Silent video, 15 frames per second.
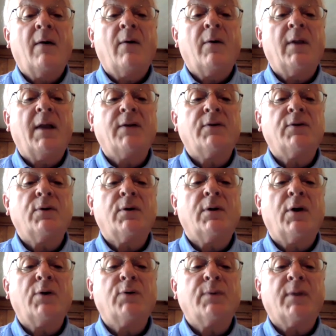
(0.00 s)
We'd like to
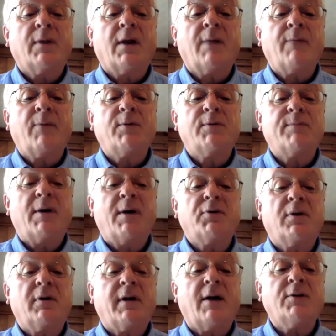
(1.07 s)
close with a couple of
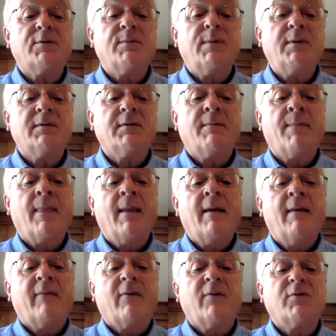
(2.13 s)
special announcements.
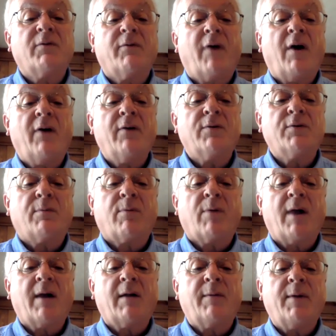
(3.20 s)
First of all, there's a
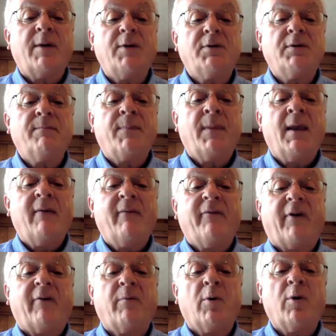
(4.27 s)
proclamation.
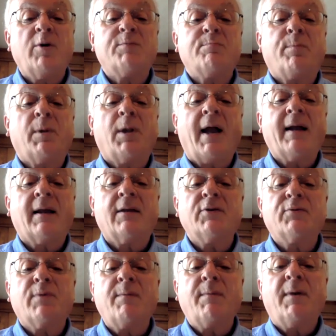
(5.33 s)
February is Black
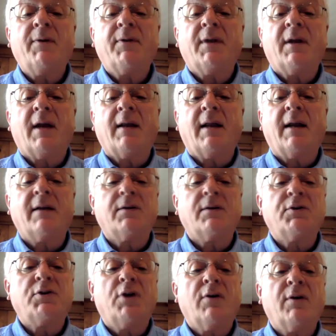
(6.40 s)
History Month, and I'd like to
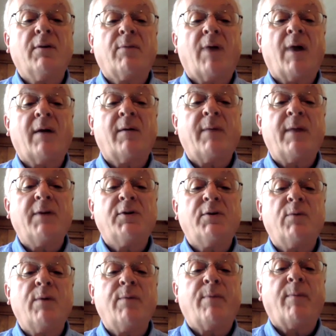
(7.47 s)
share the proclamation
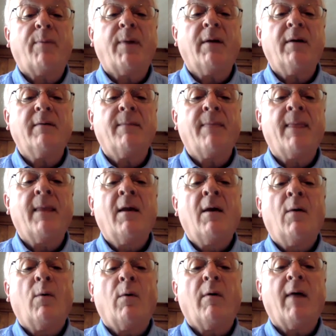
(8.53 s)
we prepared.
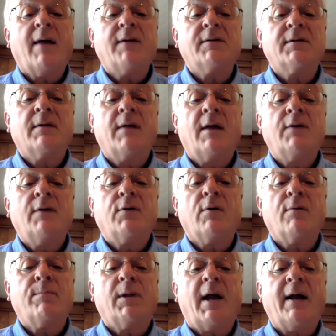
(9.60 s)
Whereas
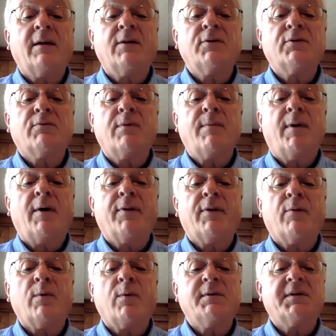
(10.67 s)
during Black History Month,
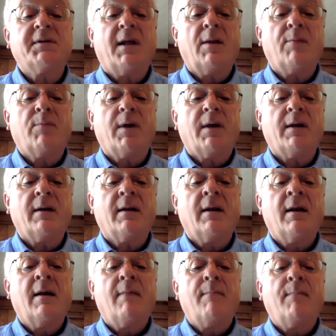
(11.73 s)
we celebrate
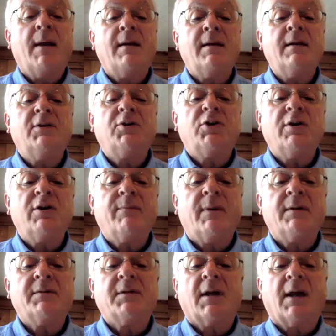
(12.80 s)
many
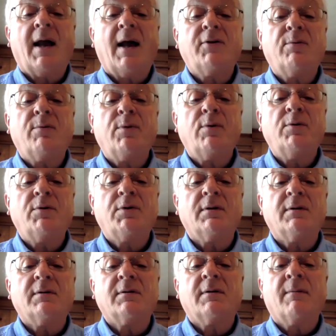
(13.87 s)
achievements and
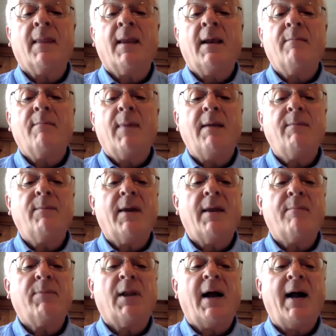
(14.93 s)
contributions made by
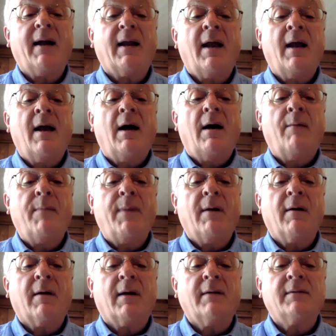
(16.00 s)
the Black
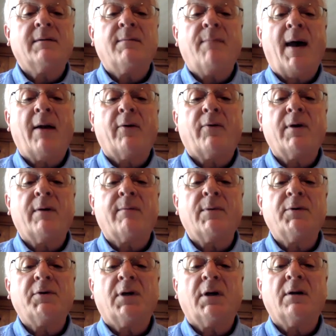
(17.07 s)
Americans in Battle Creek,
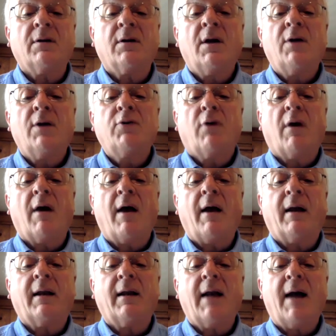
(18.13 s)
Michigan, to our
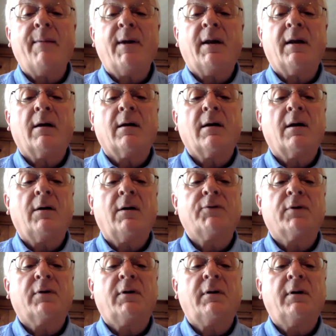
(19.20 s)
economic,
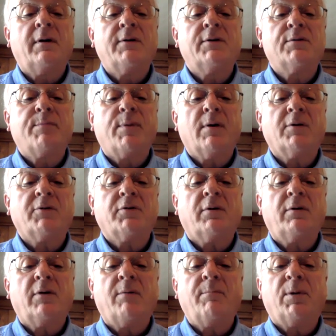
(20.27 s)
cultural,
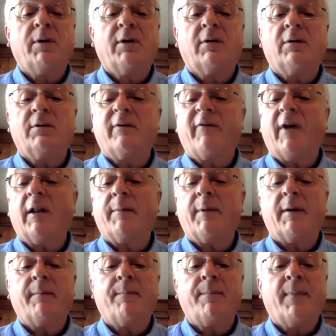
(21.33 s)
spiritual, and political development.